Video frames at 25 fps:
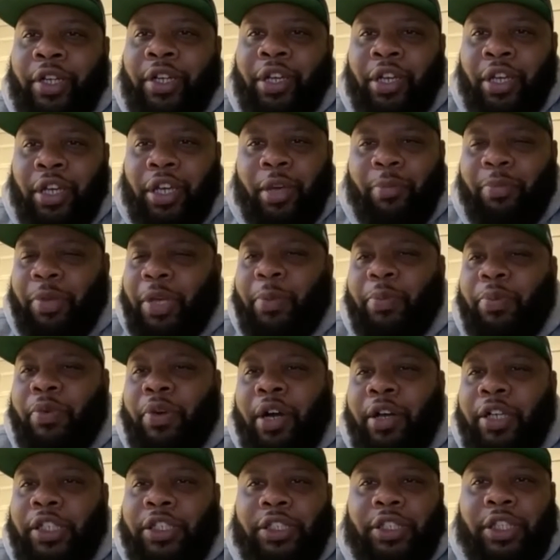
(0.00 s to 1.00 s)
And people
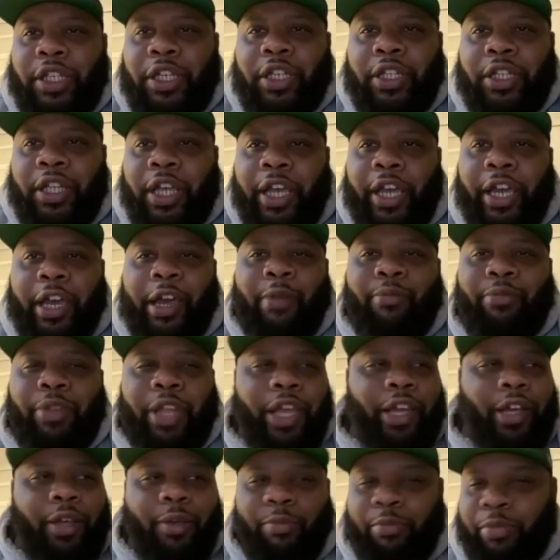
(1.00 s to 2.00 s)
always think like I'm like
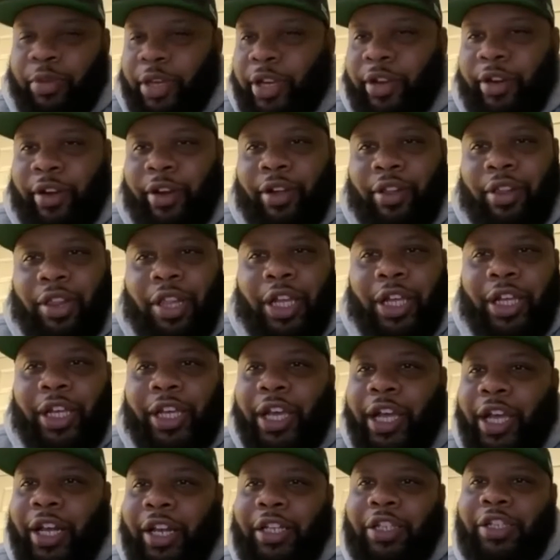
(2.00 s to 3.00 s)
a beer like
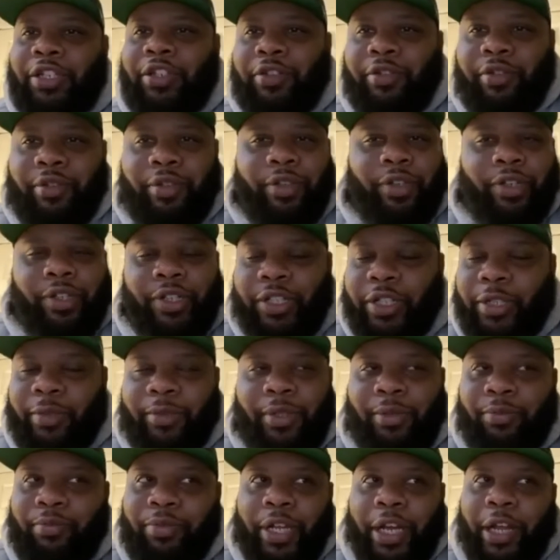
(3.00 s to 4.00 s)
connoisseur or something,
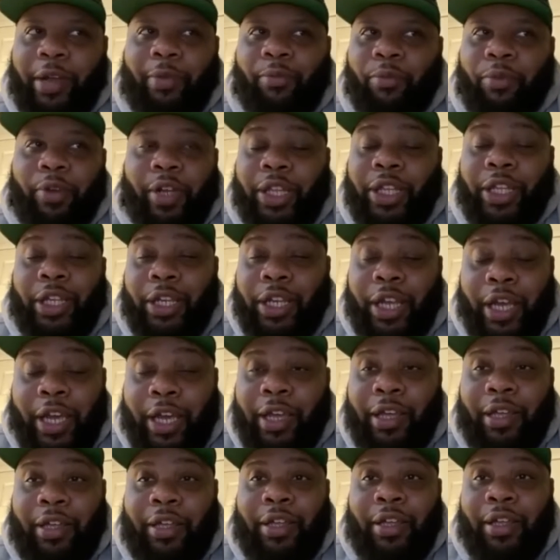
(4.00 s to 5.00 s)
but I'm really not.
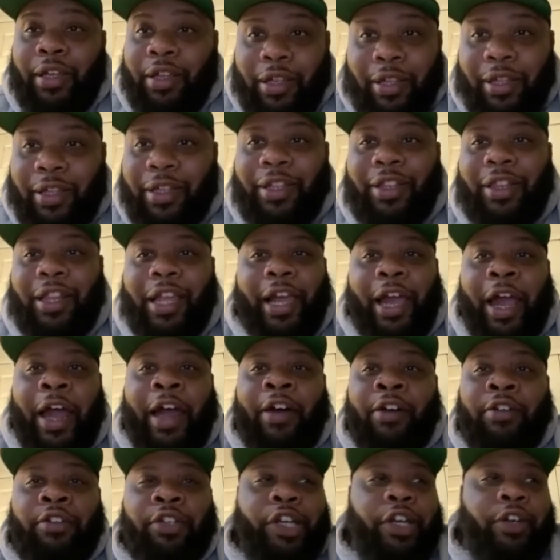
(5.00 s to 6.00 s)
Like I
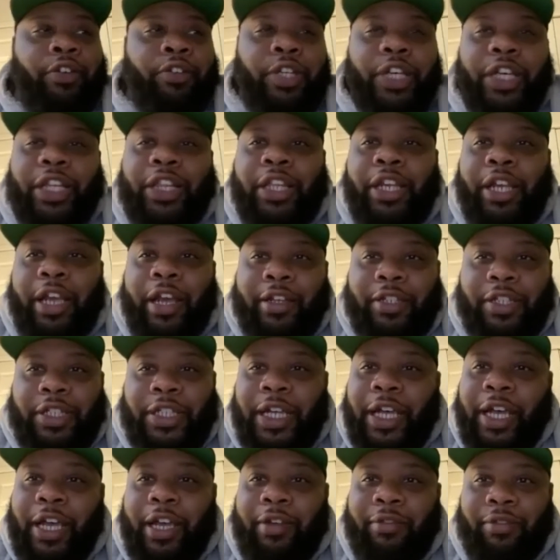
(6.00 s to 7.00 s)
don't know nothing
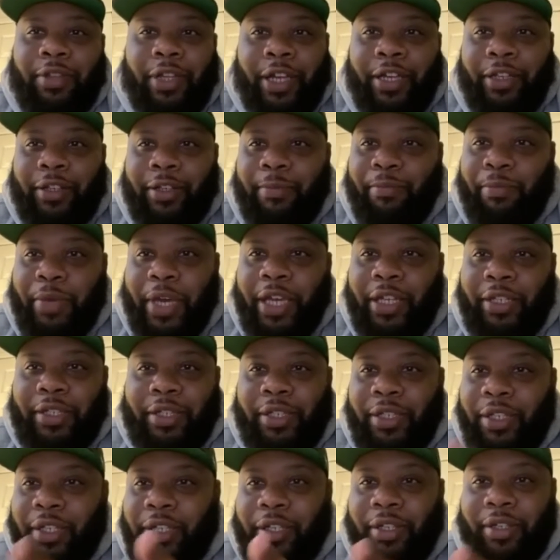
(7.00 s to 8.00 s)
outside of like the
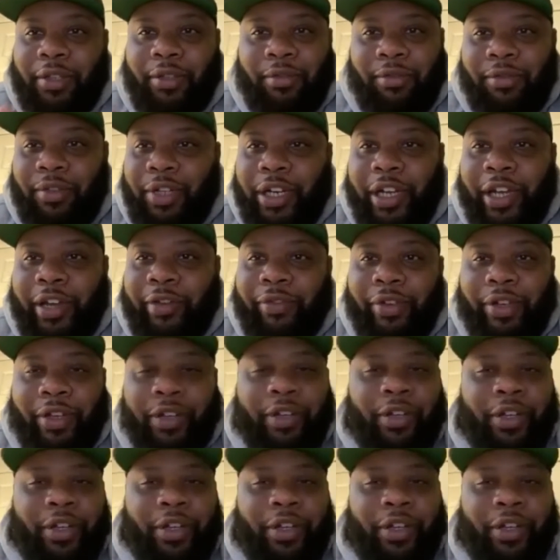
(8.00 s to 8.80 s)
basic whatever.